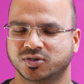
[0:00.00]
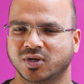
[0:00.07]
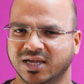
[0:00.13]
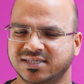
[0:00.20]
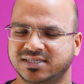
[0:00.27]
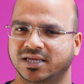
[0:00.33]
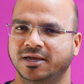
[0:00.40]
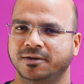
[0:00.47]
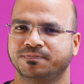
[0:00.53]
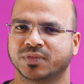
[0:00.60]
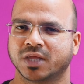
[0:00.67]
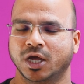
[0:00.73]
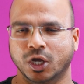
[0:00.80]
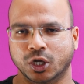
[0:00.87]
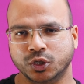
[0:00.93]
So let's say
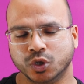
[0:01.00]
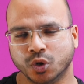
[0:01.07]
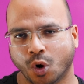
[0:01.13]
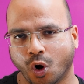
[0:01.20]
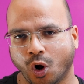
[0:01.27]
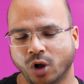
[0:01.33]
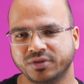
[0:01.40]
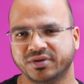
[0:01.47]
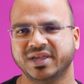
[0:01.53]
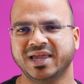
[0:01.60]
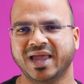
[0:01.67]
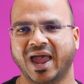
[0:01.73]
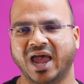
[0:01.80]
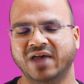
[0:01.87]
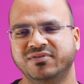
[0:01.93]
you
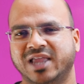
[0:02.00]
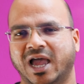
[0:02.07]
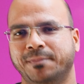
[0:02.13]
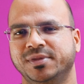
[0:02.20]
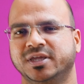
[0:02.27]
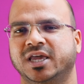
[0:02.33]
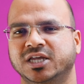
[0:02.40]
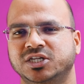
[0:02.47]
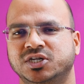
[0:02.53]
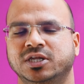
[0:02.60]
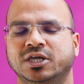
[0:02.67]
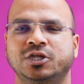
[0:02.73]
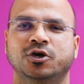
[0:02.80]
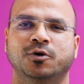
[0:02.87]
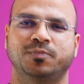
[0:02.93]
already have an
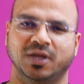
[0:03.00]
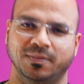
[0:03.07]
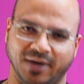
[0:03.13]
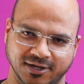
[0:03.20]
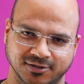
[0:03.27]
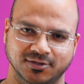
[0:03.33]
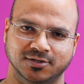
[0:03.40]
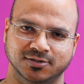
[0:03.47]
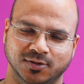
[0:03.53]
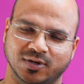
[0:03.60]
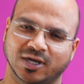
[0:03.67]
application in your premises,